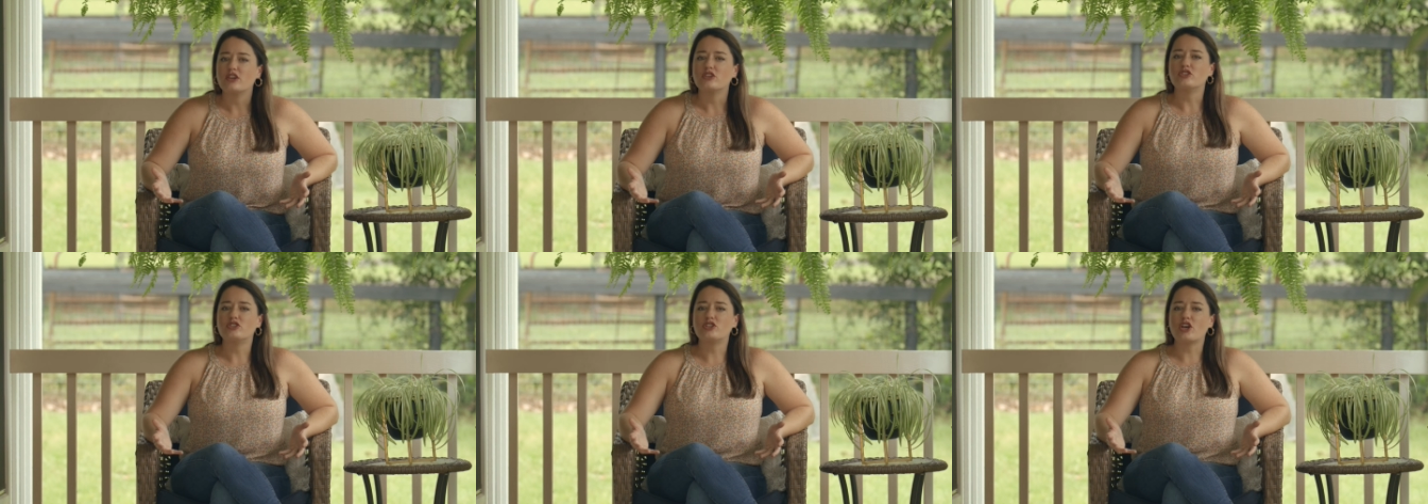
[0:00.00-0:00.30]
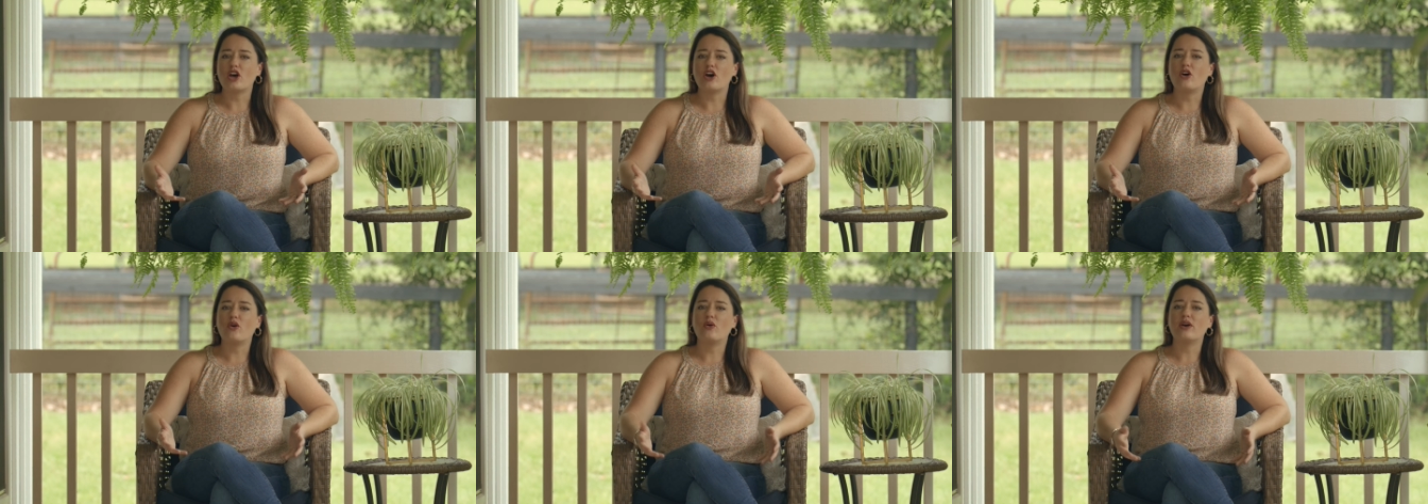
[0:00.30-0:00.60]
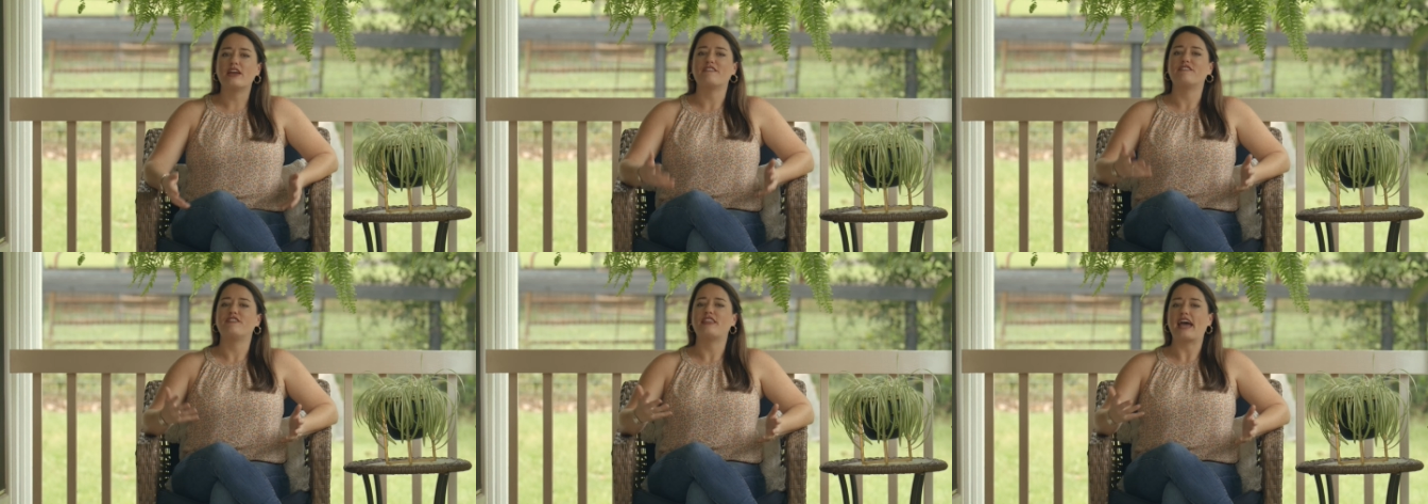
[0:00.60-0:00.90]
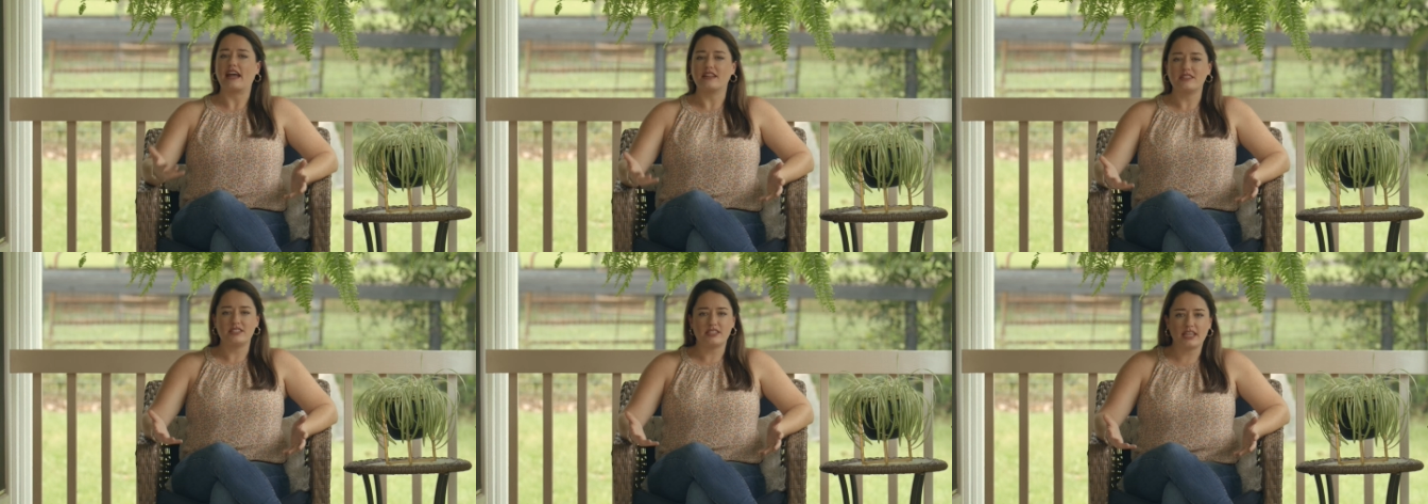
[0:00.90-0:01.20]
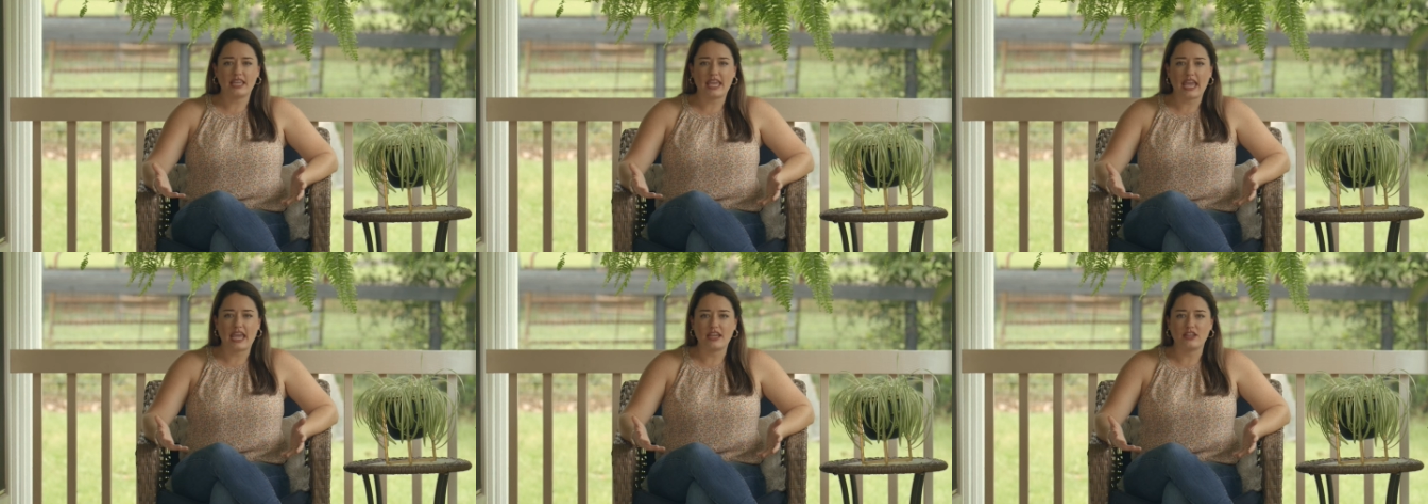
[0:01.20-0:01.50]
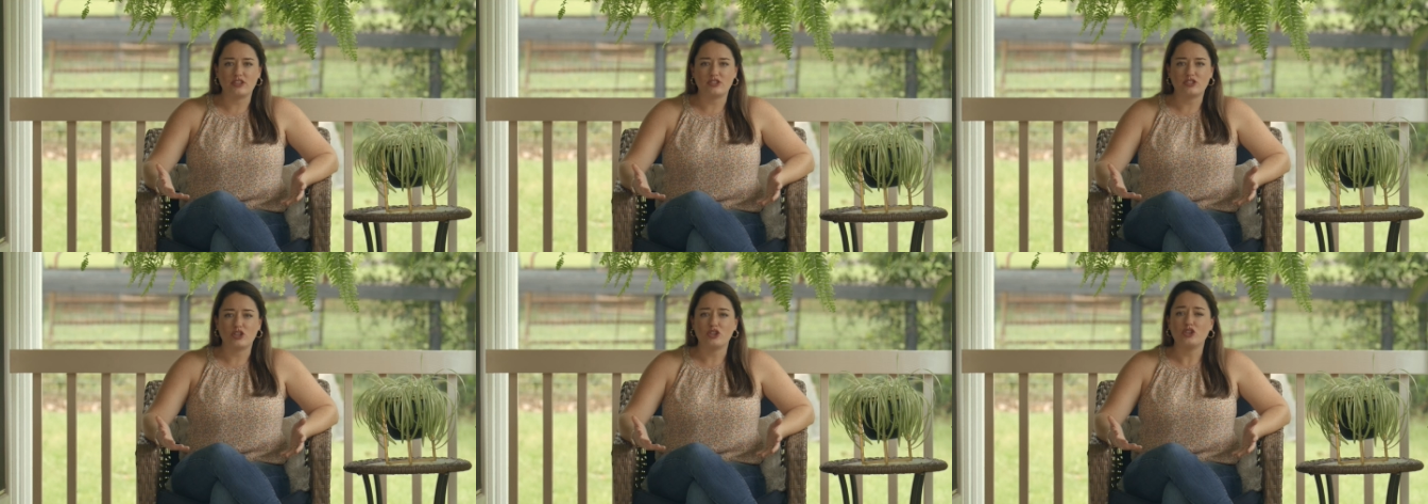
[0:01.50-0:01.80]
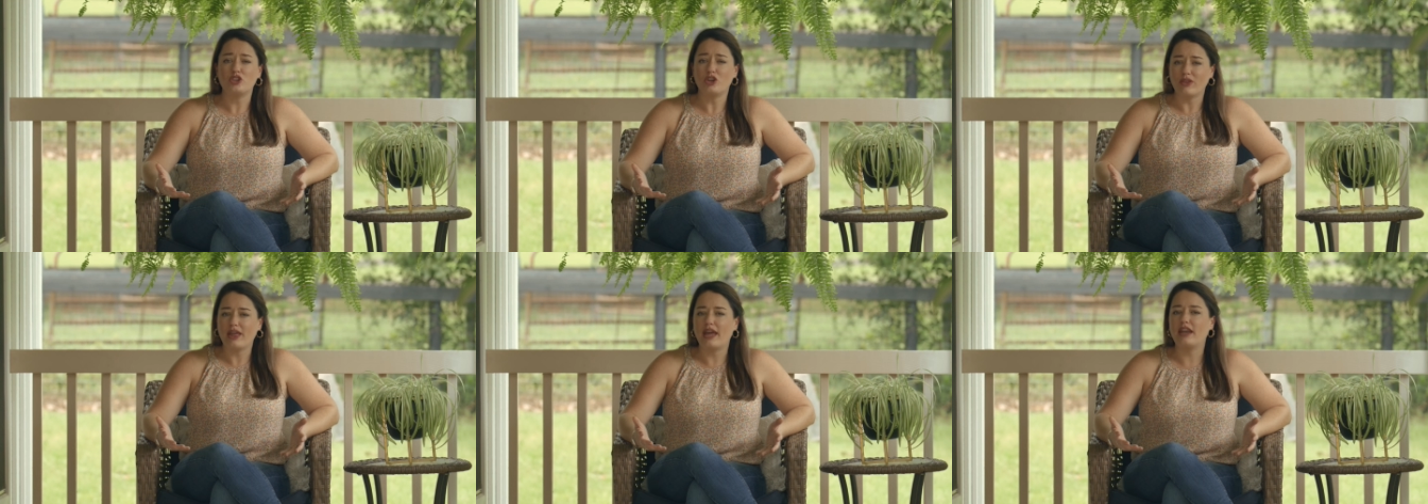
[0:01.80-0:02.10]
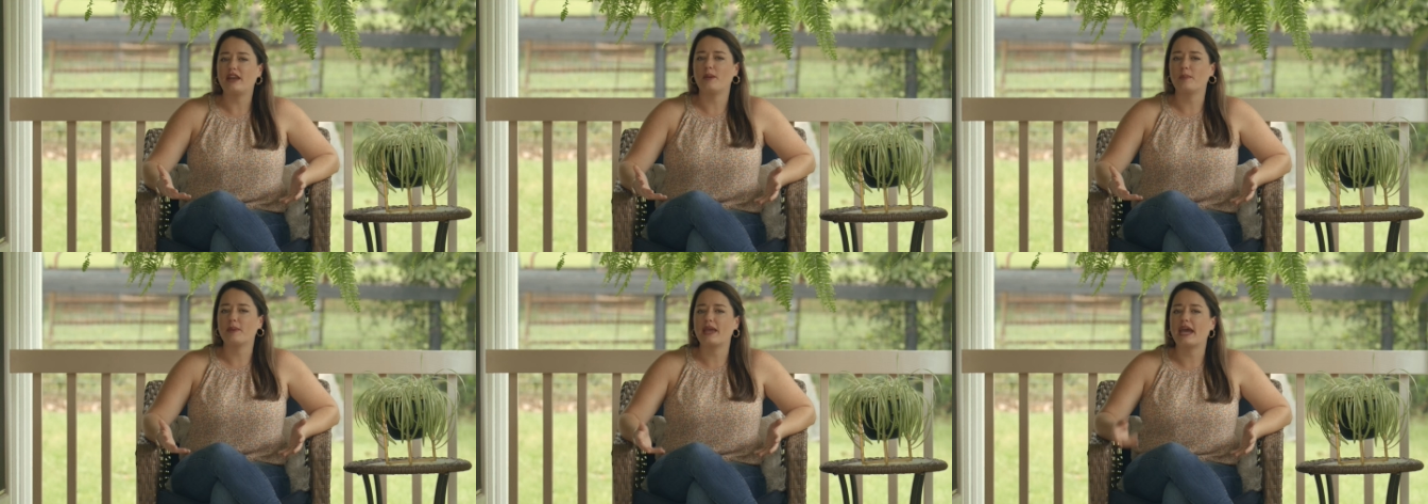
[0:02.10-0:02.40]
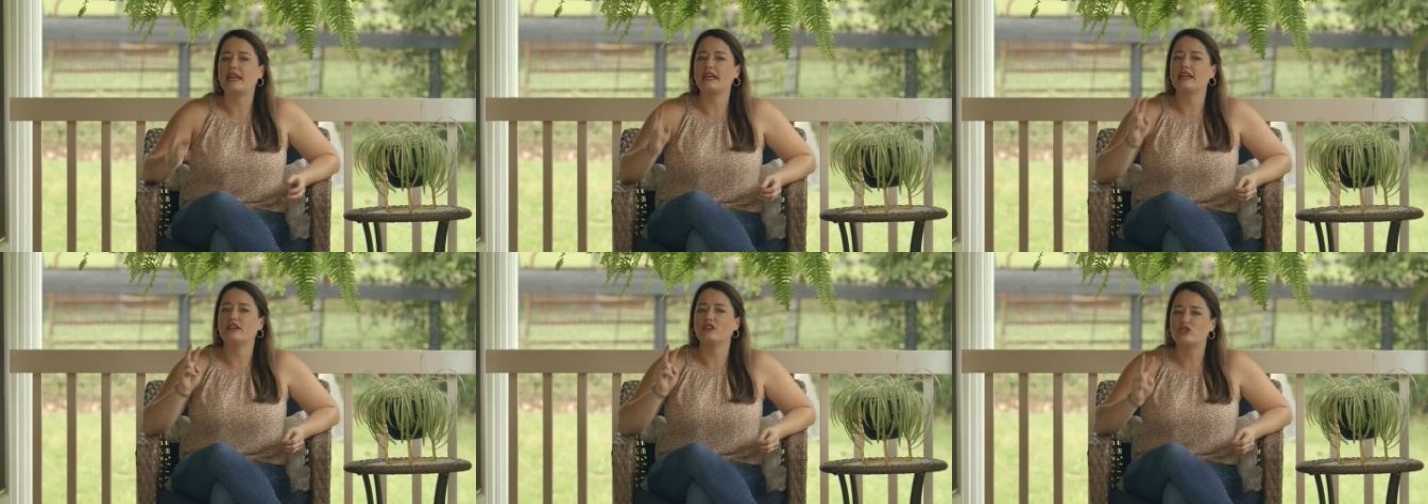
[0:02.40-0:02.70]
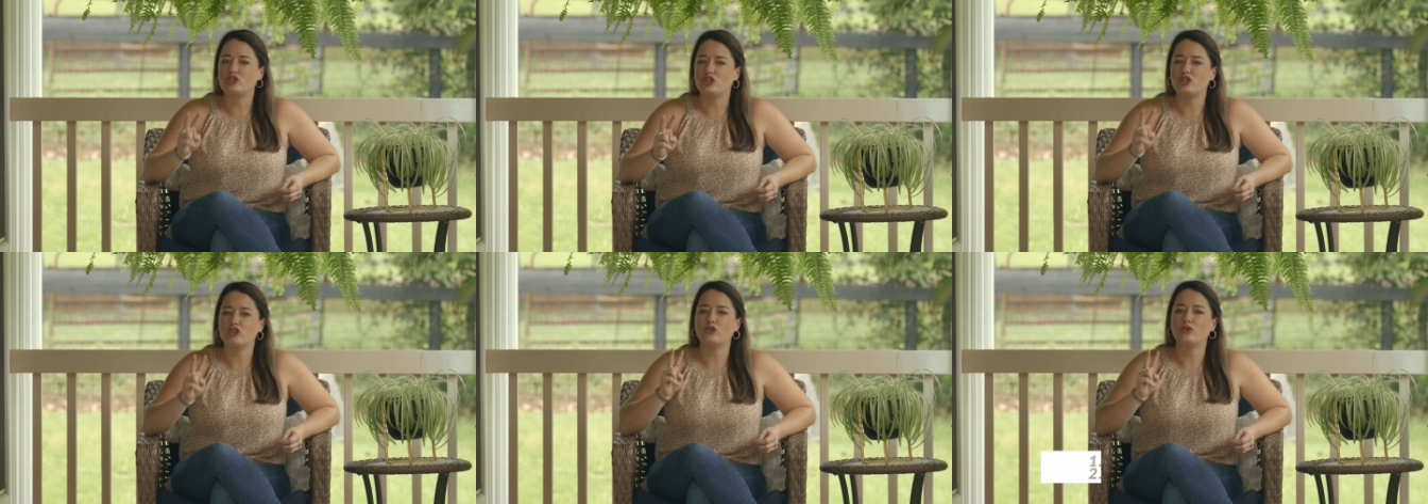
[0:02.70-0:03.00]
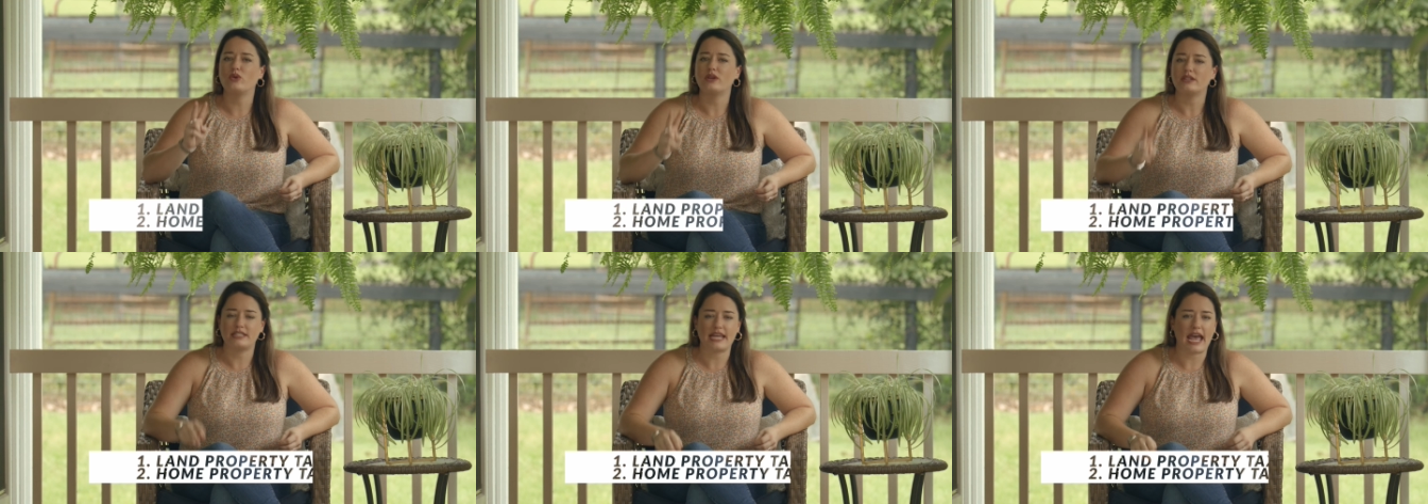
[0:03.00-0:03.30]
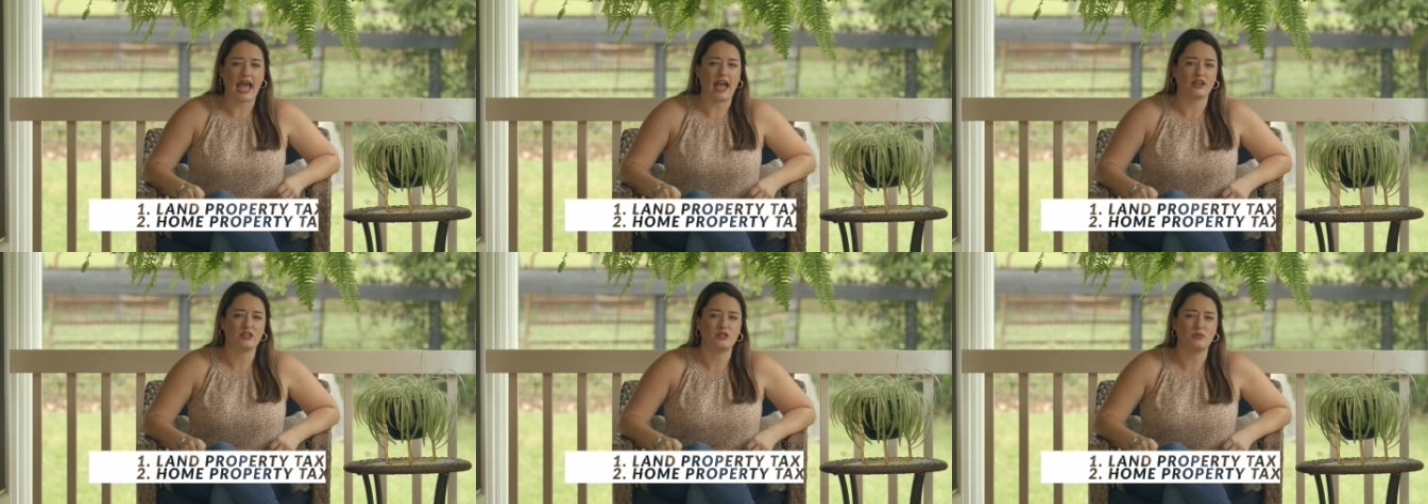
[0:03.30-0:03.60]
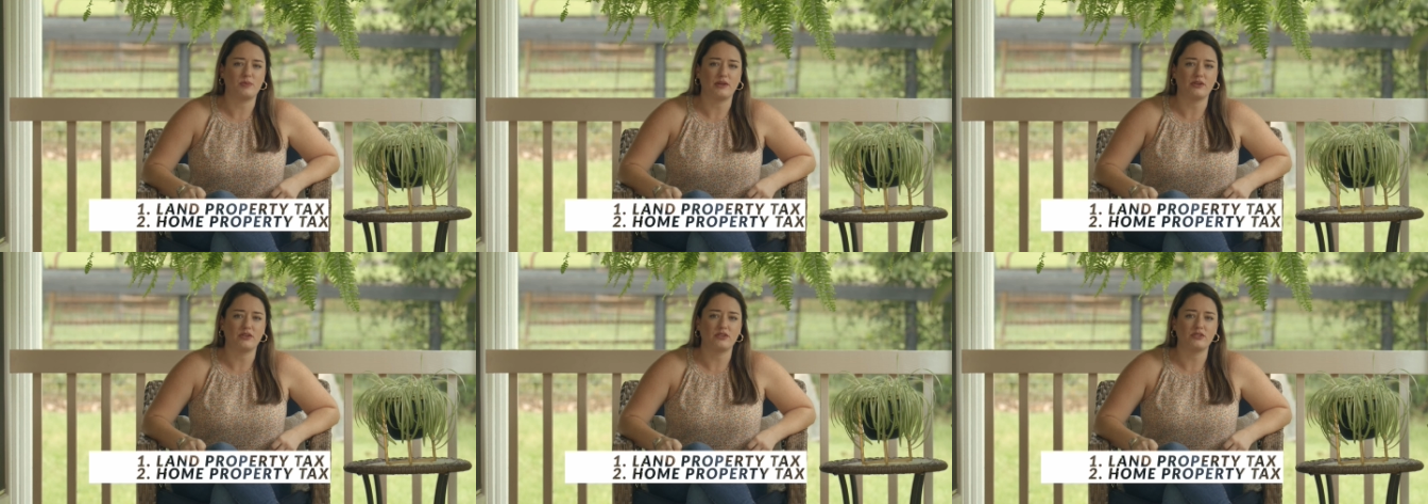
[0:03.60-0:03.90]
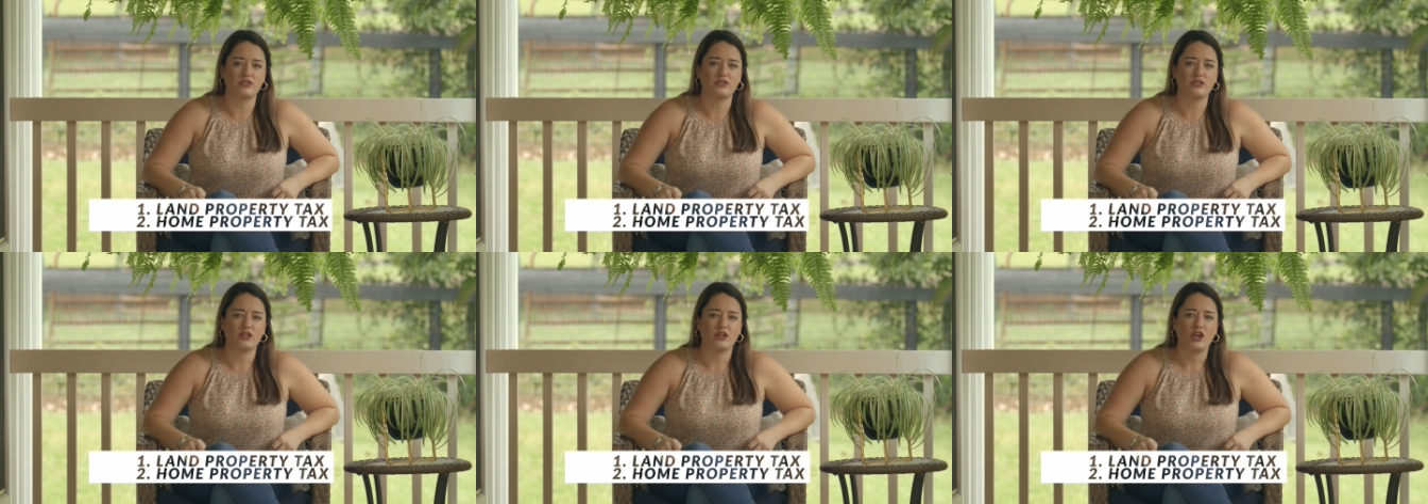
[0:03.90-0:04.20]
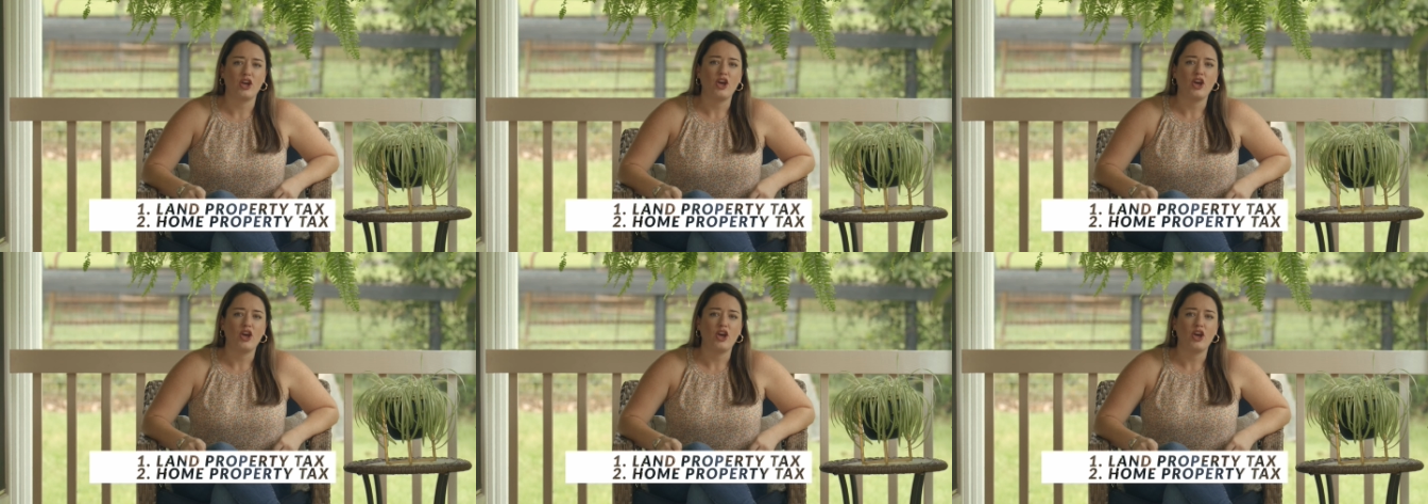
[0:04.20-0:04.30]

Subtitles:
So if that's the case, you'll end up getting two tax bills.